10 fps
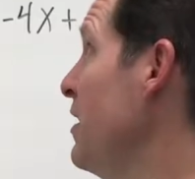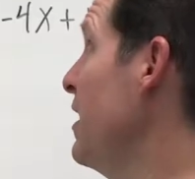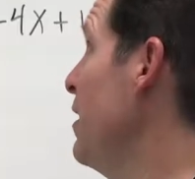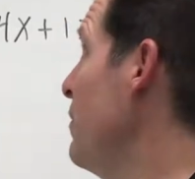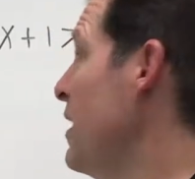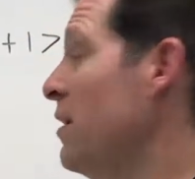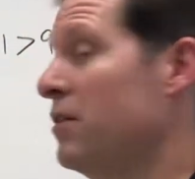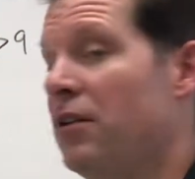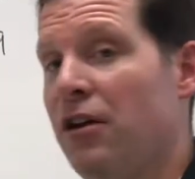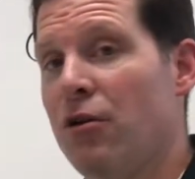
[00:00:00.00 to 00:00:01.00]
compound
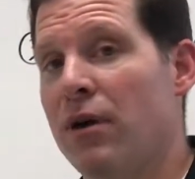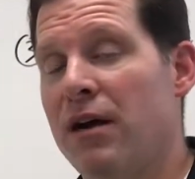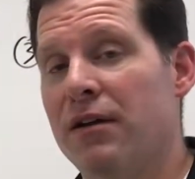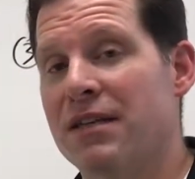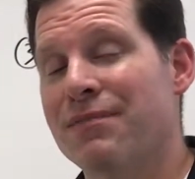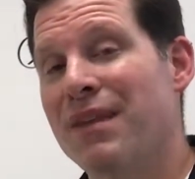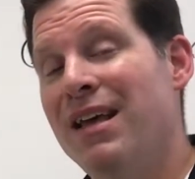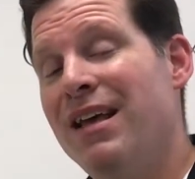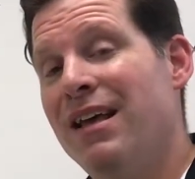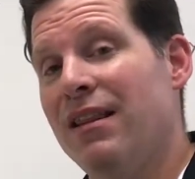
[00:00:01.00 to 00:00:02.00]
linear inequalities.
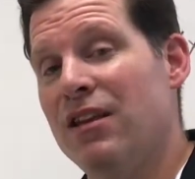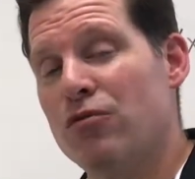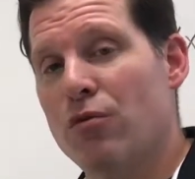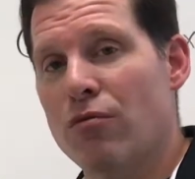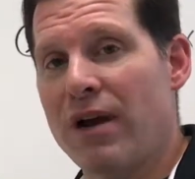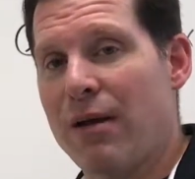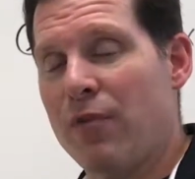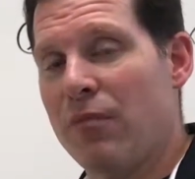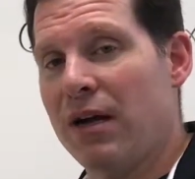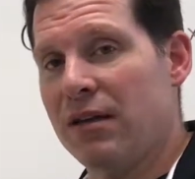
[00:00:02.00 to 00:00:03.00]
This will wrap
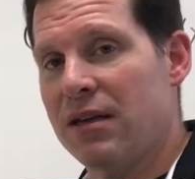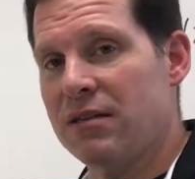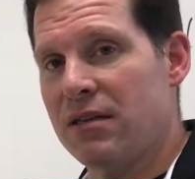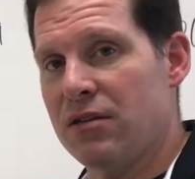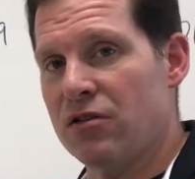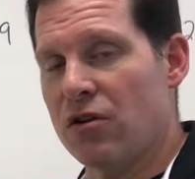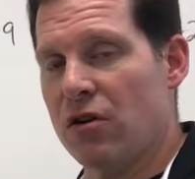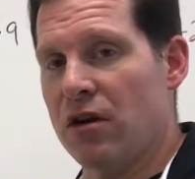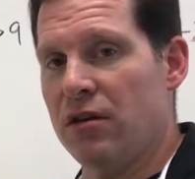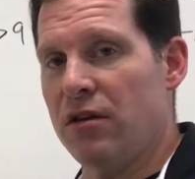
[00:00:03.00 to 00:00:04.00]
up my lessons
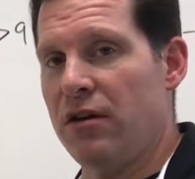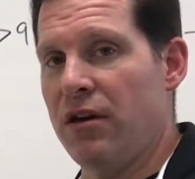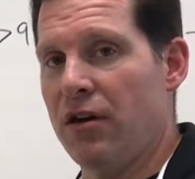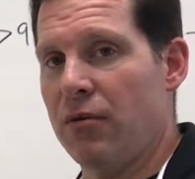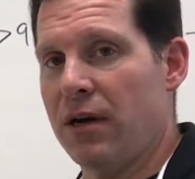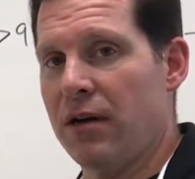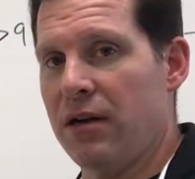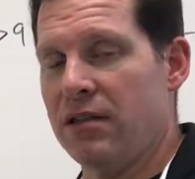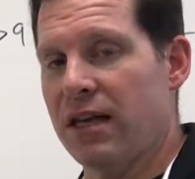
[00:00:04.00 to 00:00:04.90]
on linear inequalities.